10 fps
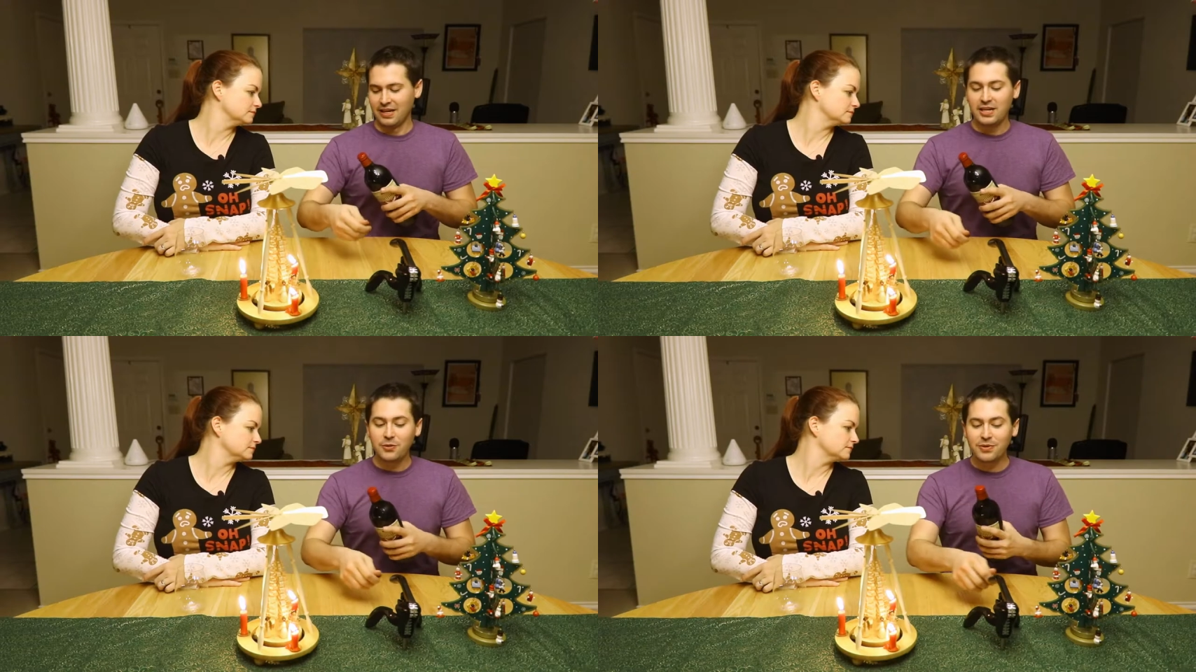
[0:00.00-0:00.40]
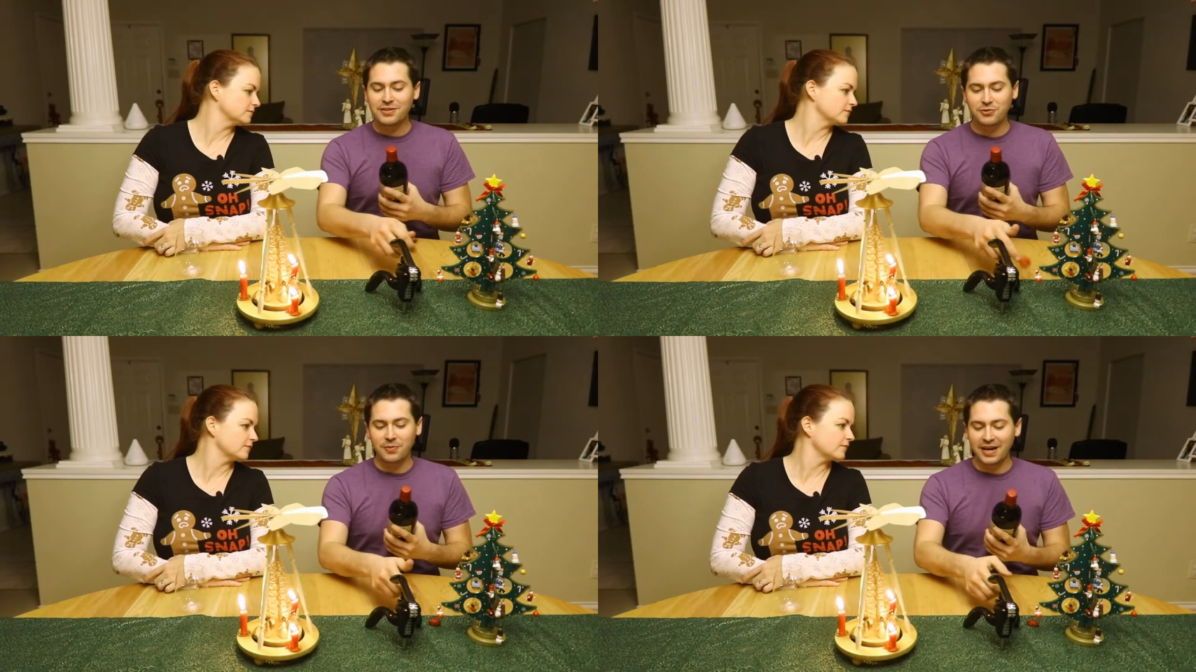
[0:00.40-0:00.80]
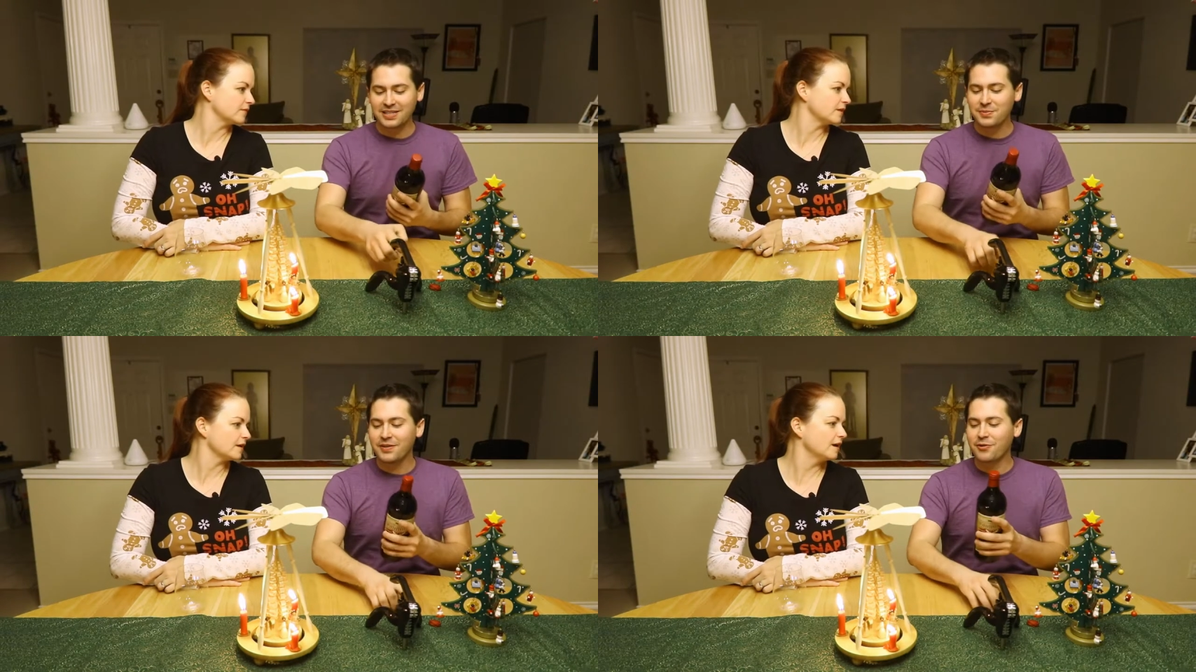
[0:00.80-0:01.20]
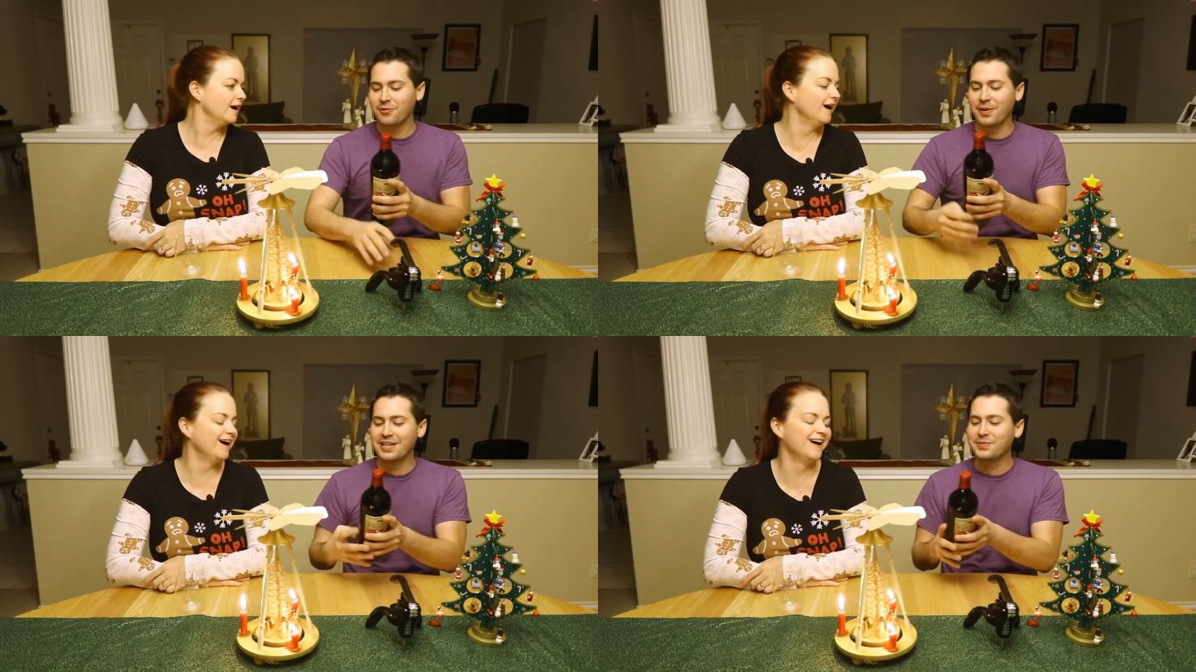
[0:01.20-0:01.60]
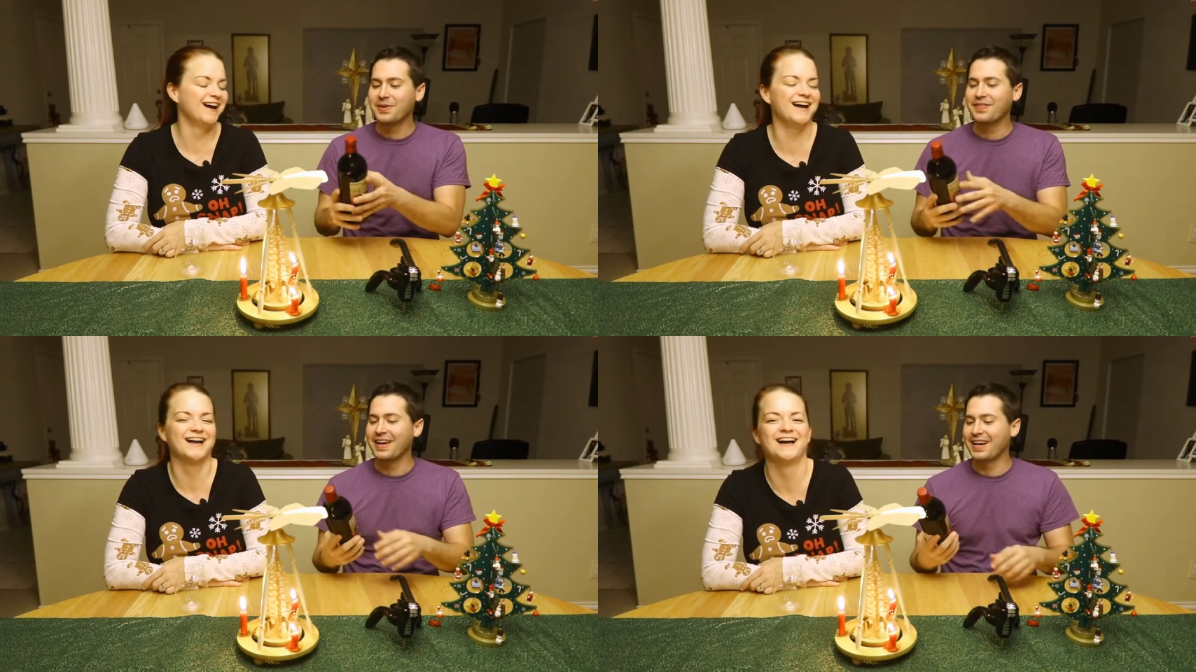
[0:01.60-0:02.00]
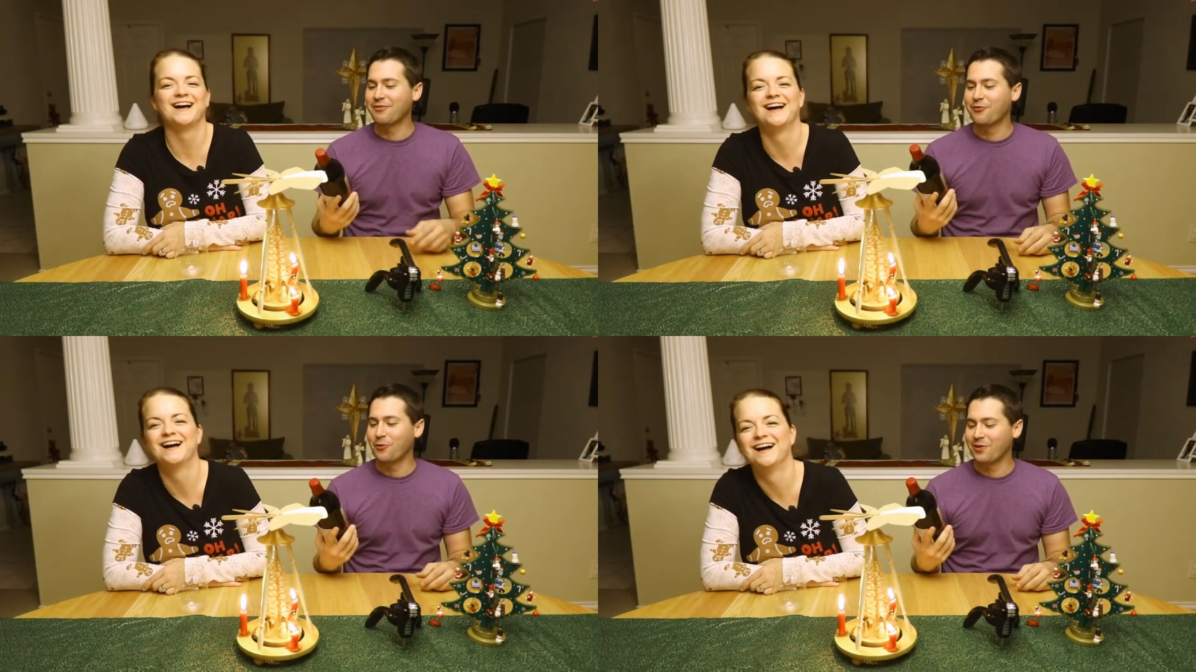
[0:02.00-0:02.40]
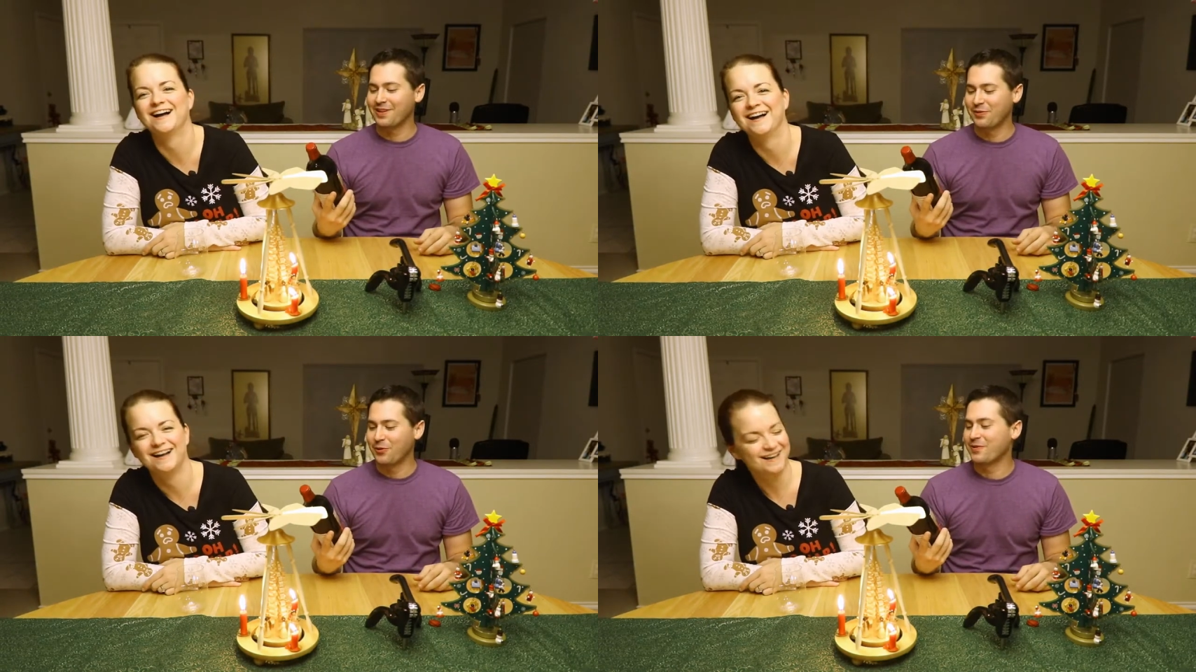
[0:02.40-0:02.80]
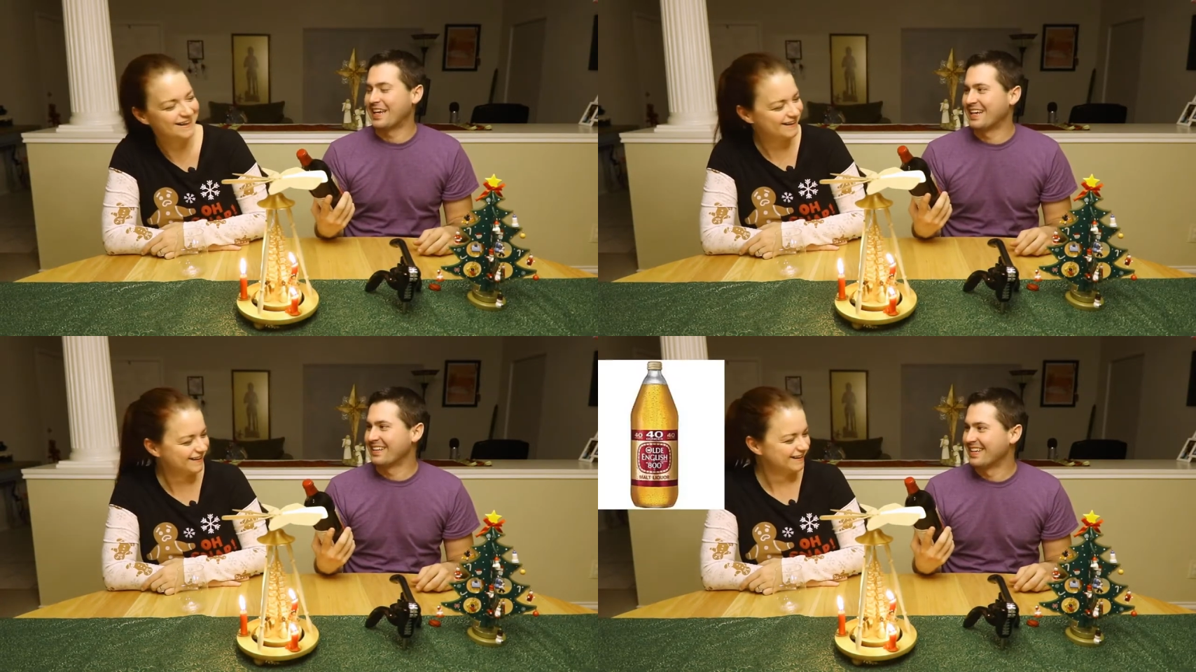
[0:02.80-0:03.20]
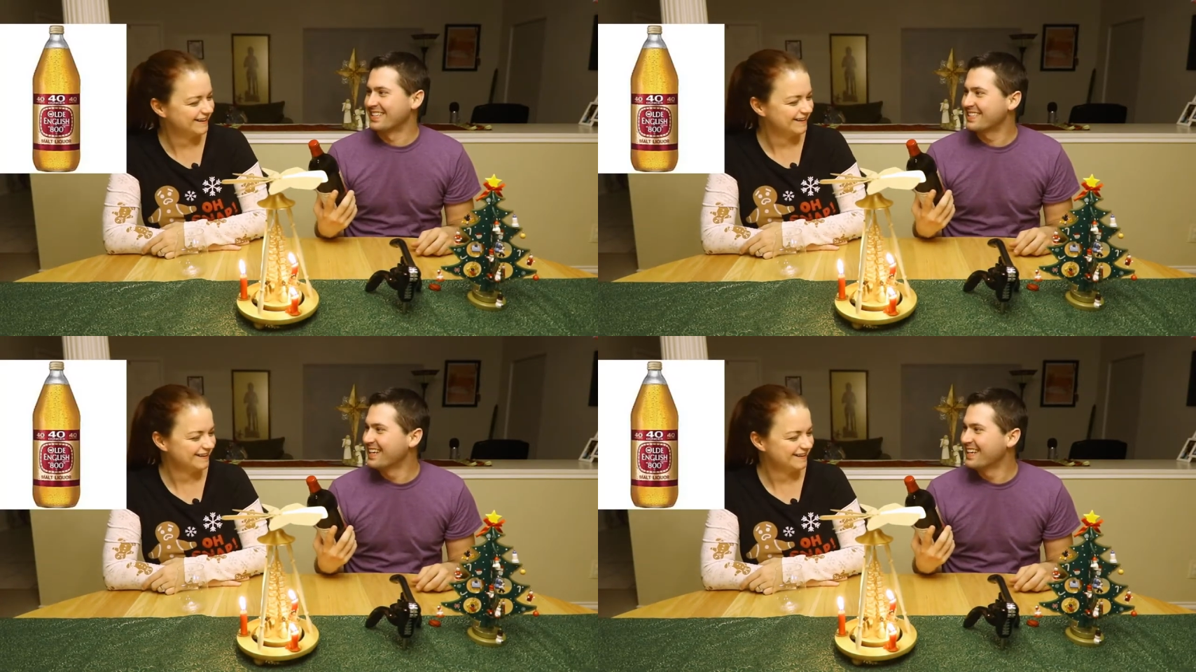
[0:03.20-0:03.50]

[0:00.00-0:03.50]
Speaker 1: You know what this reminds me of? It reminds me of like a 40 of Olde English.